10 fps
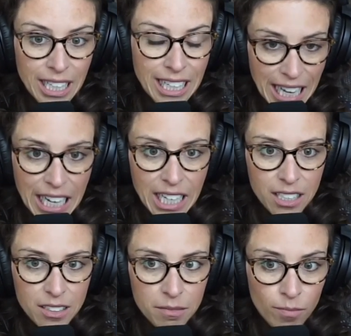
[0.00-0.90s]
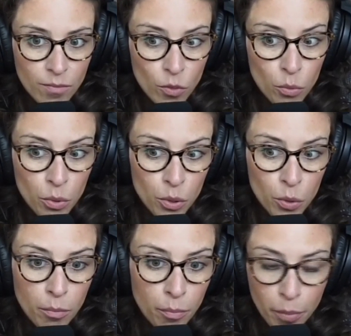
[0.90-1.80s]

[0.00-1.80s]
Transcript: It can, through